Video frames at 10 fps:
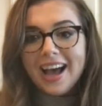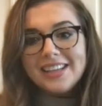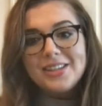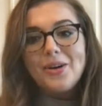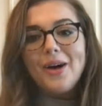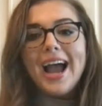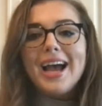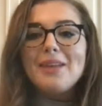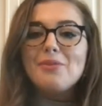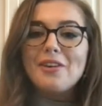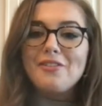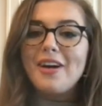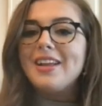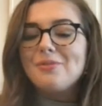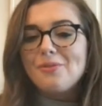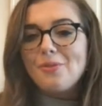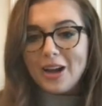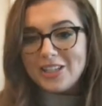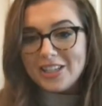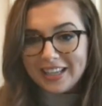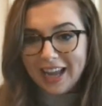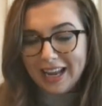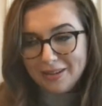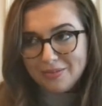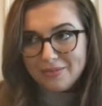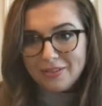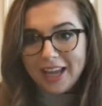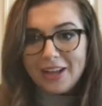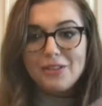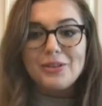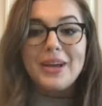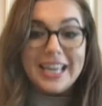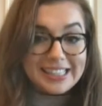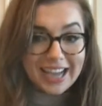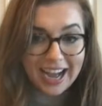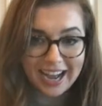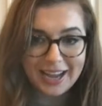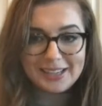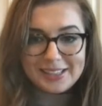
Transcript: So I had more fun watching the game like through his eyes.